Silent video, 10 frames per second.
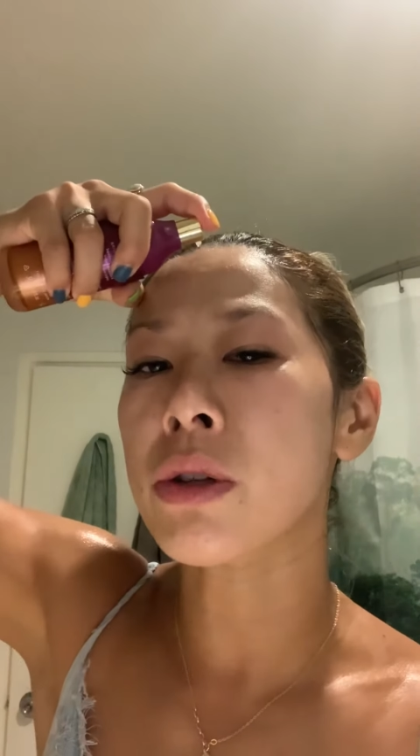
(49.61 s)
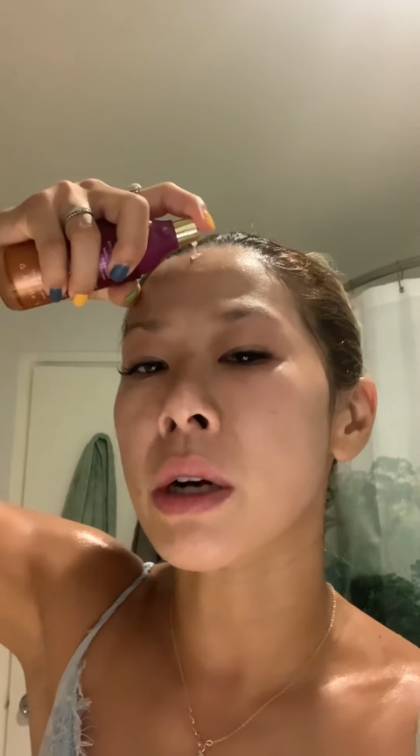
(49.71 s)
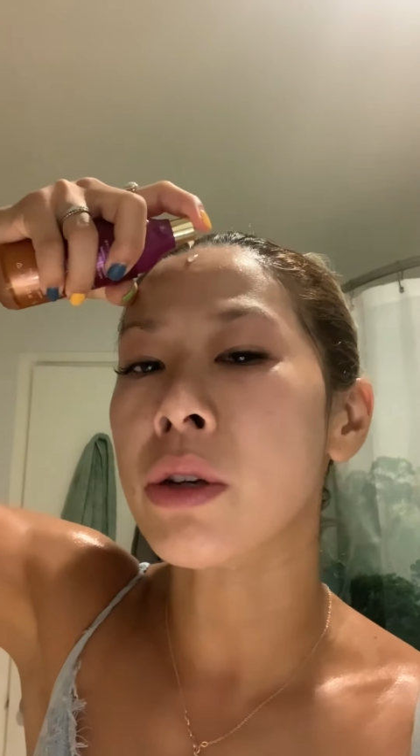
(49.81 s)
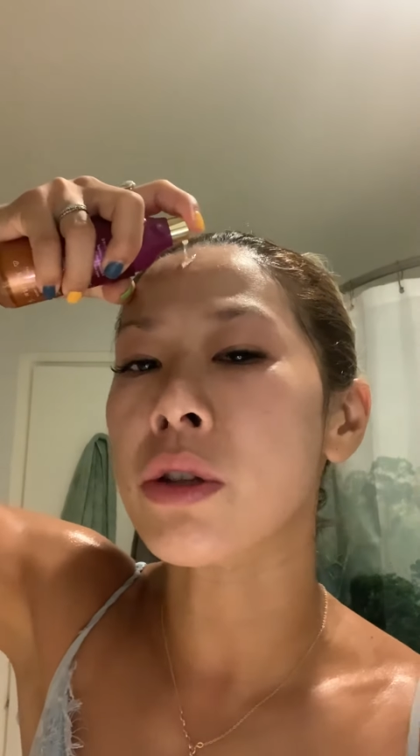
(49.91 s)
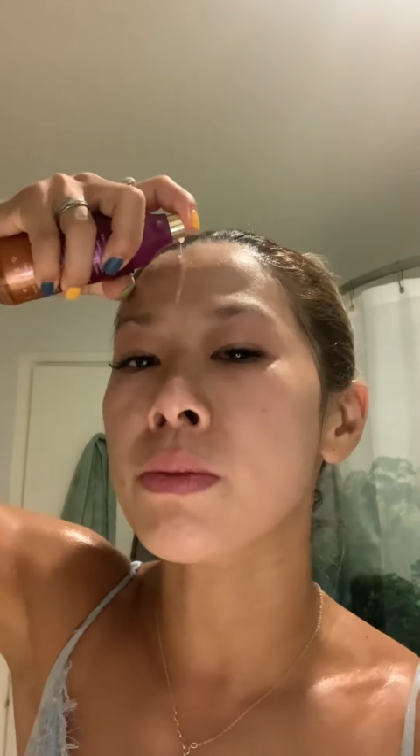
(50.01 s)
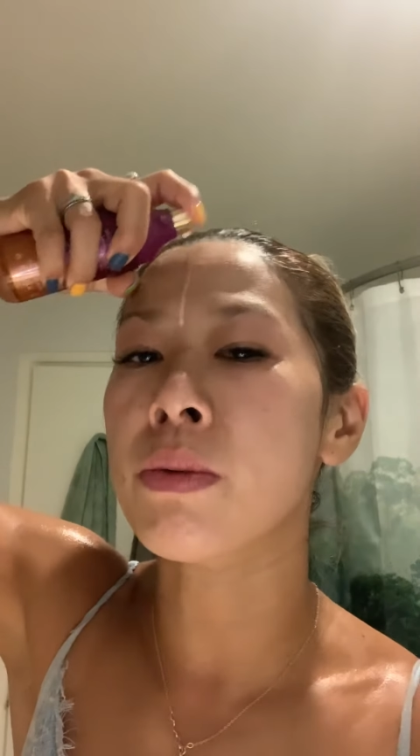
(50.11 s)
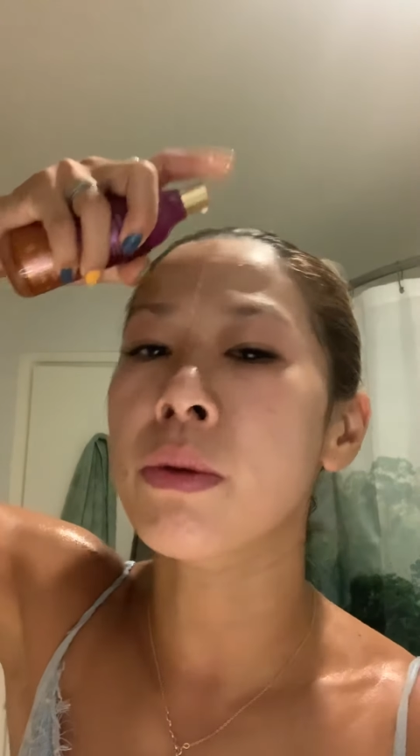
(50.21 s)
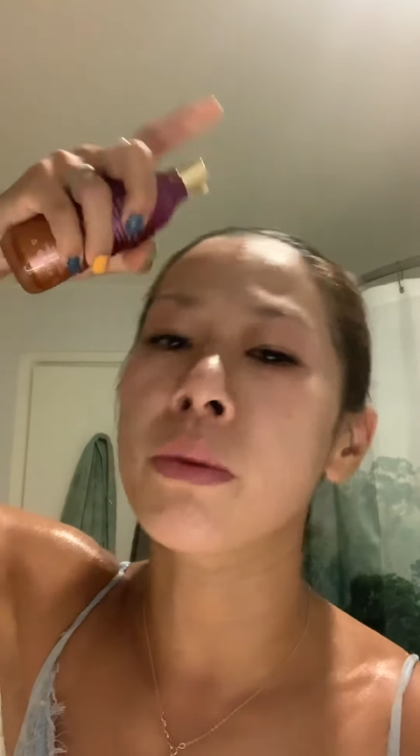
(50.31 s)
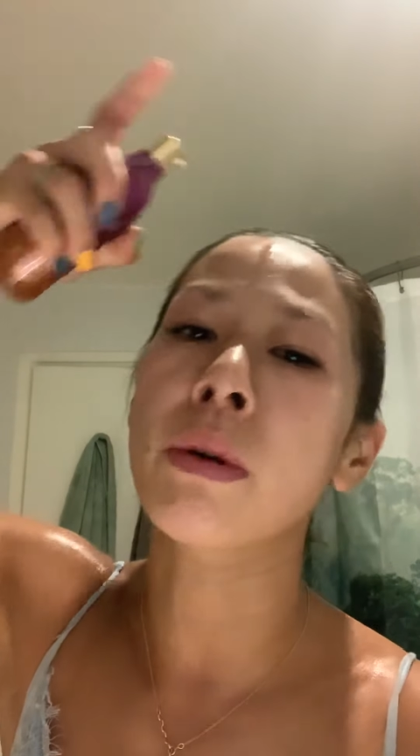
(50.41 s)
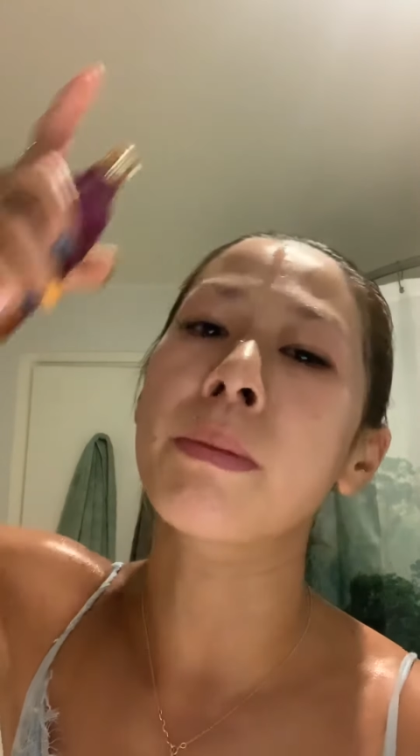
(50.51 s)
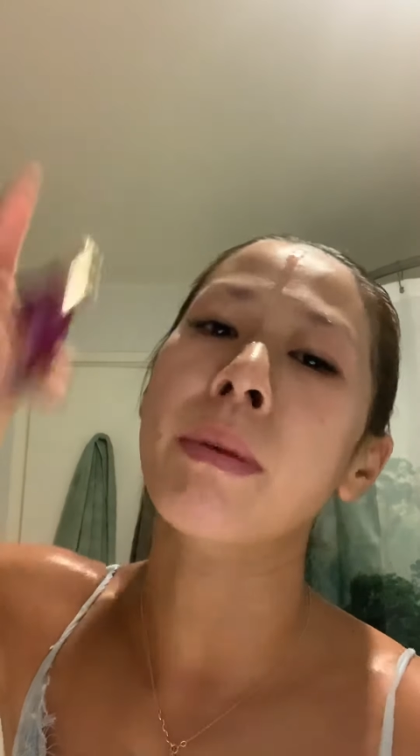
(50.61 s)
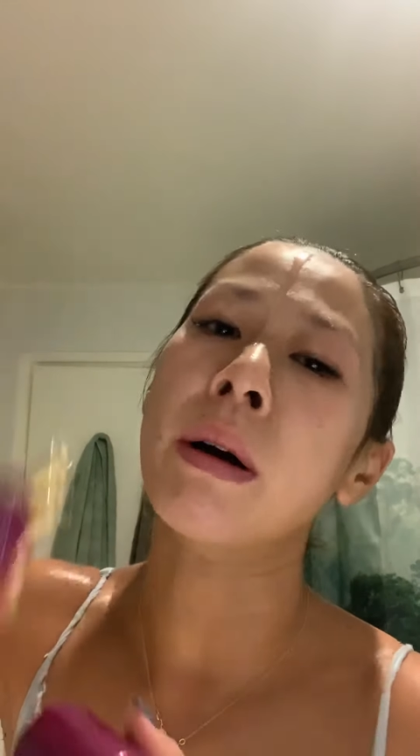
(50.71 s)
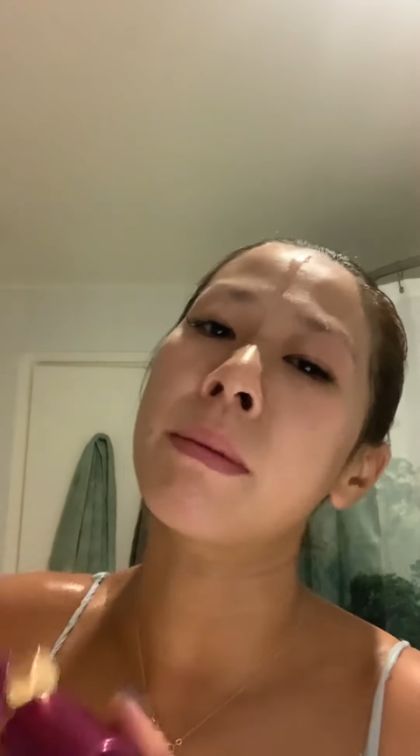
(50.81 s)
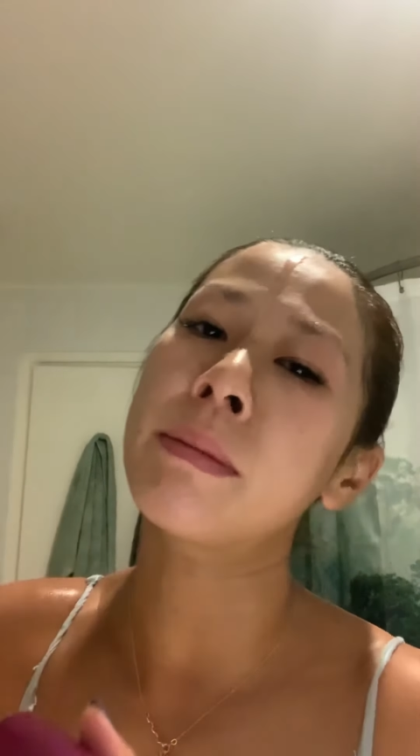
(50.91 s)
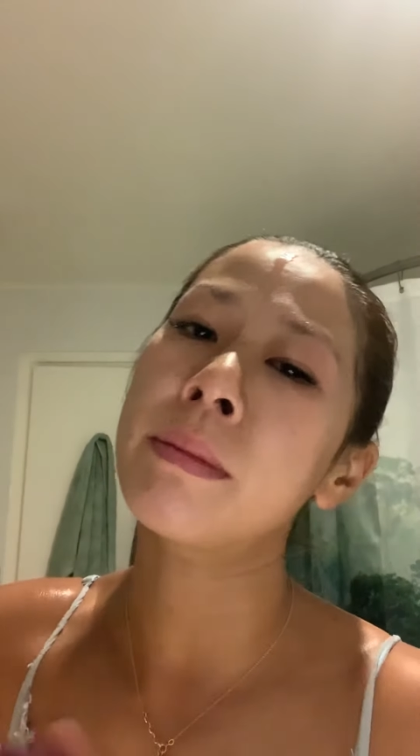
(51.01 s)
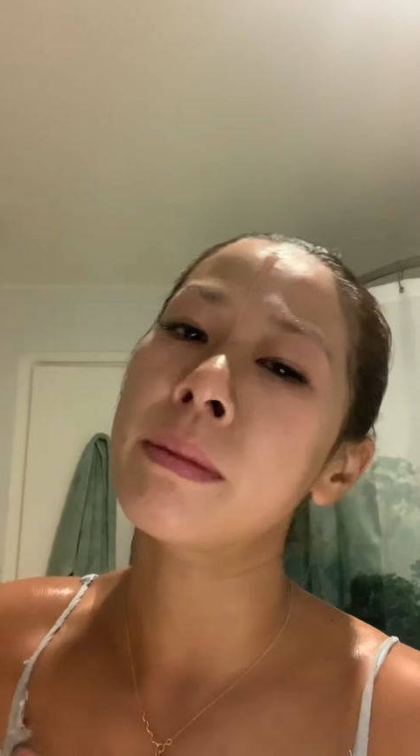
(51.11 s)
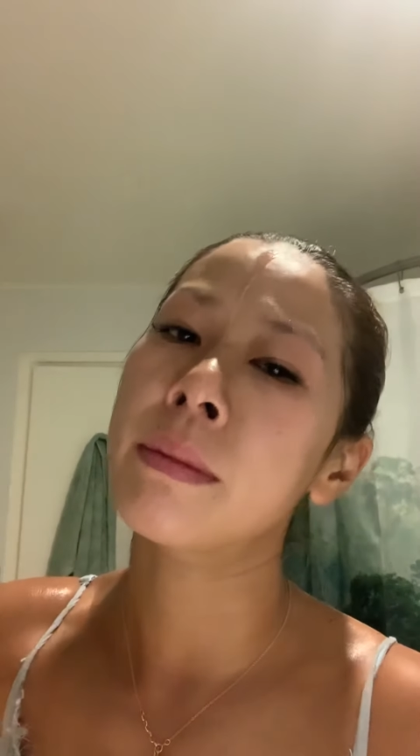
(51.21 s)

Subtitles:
I just put one pump